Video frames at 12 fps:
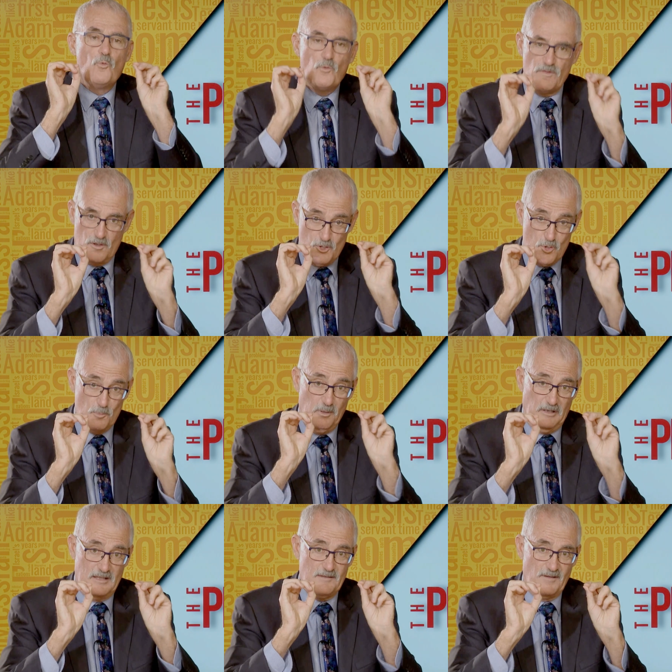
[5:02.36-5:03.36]
with a new
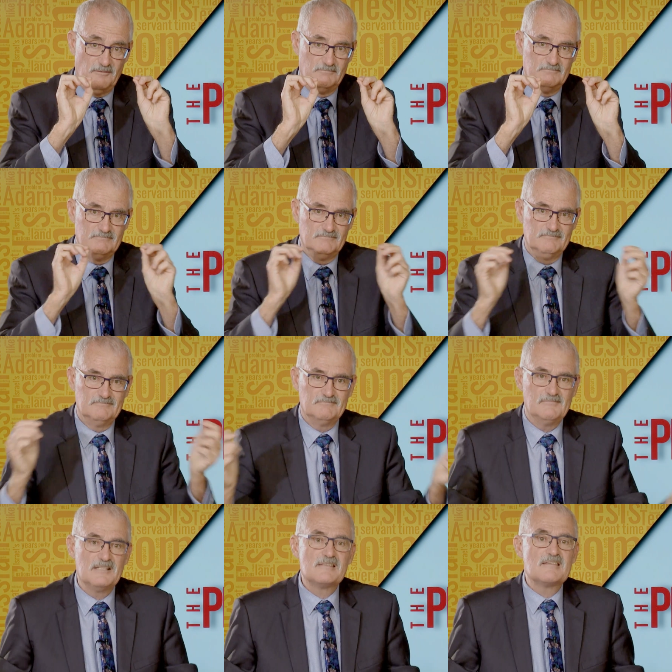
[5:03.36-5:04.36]
believer.
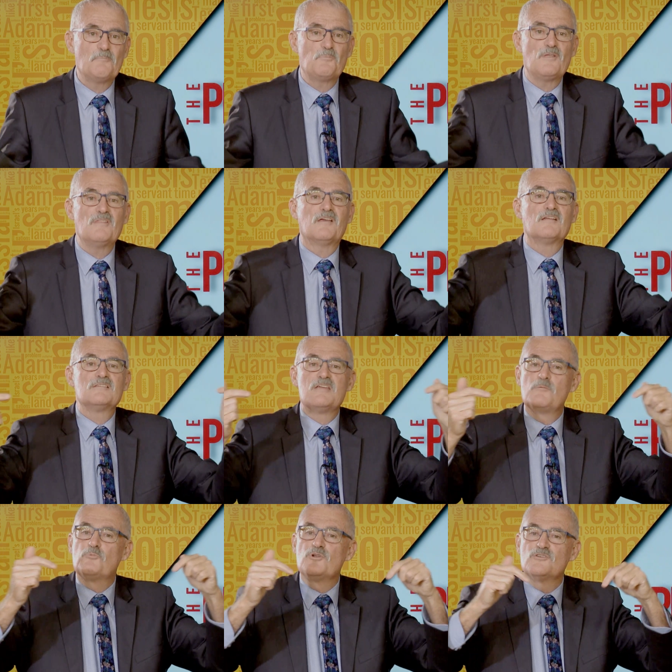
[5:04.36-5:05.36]
It's something the
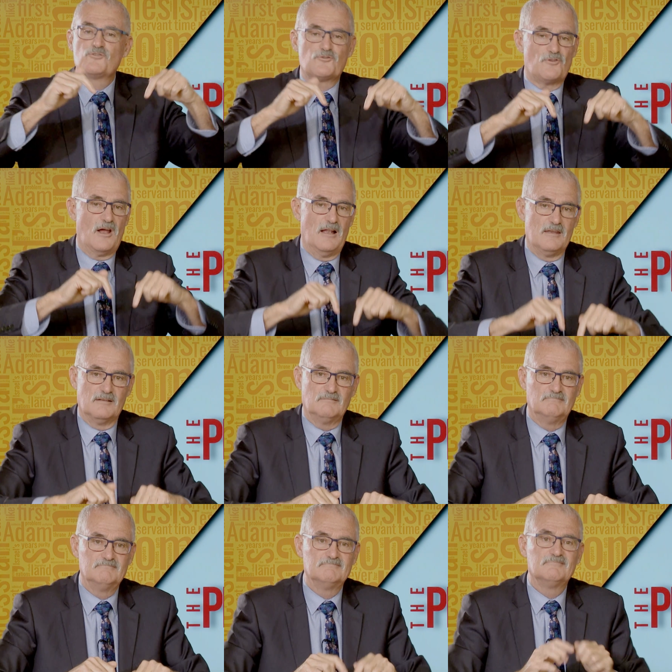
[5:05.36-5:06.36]
contemporary Australian
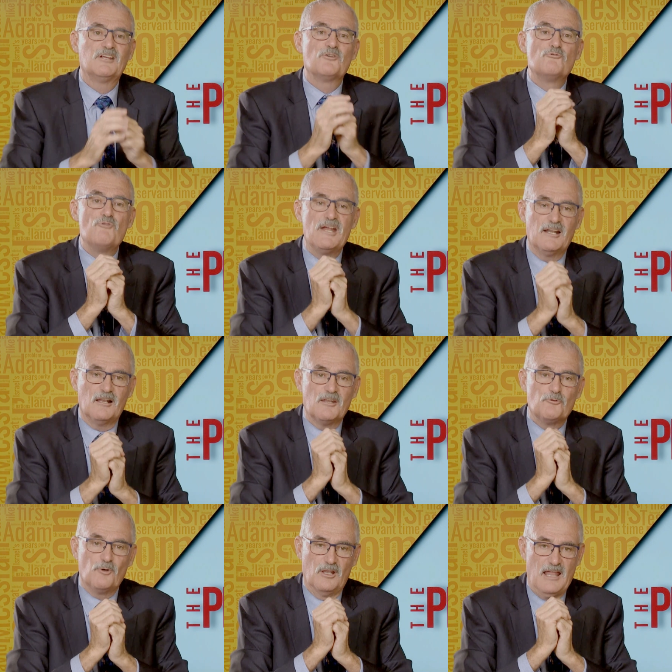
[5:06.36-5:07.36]
can readily
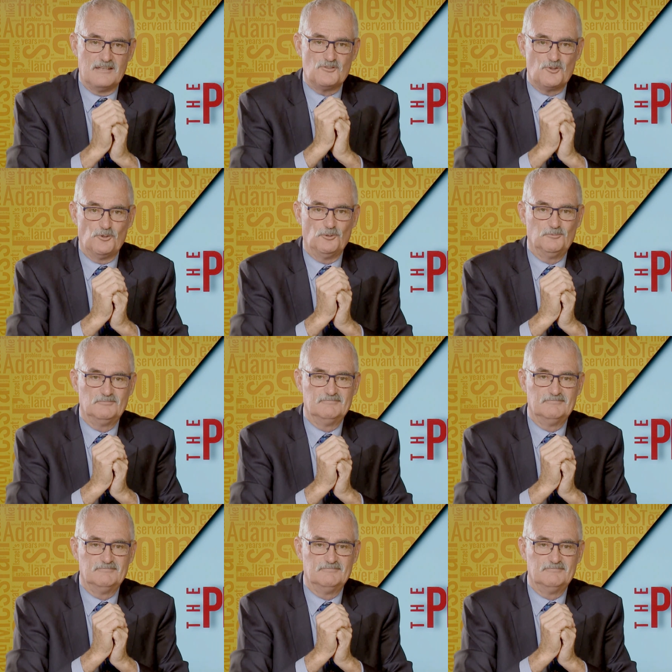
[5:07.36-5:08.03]
relate to.